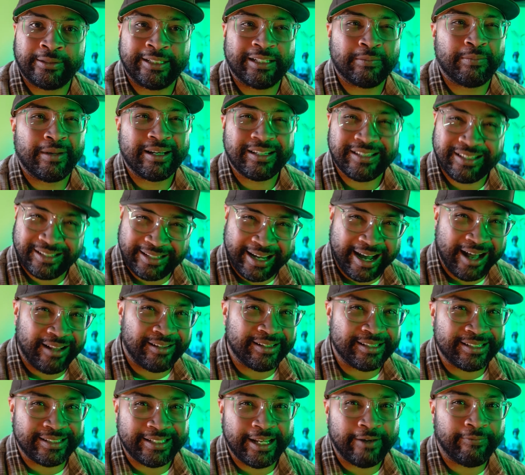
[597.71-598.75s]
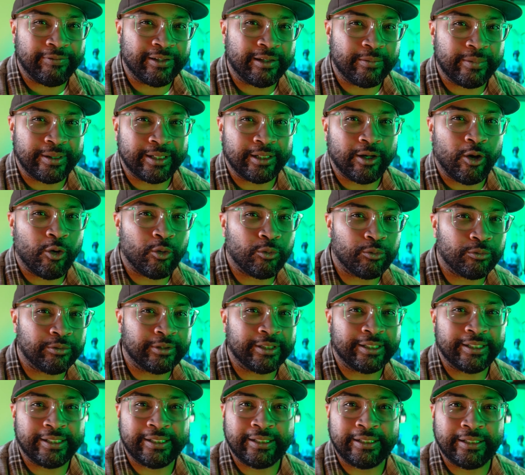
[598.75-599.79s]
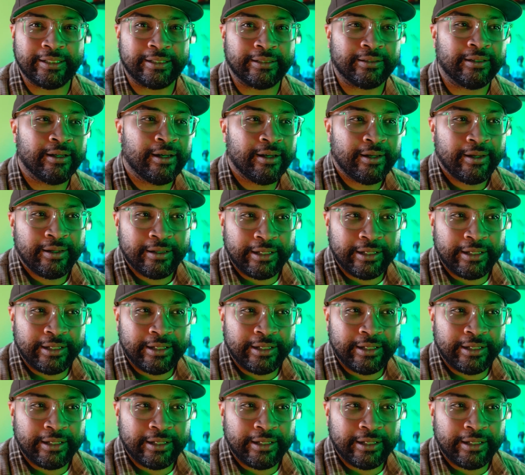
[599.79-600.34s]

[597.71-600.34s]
I think my style has definitely been honed in and,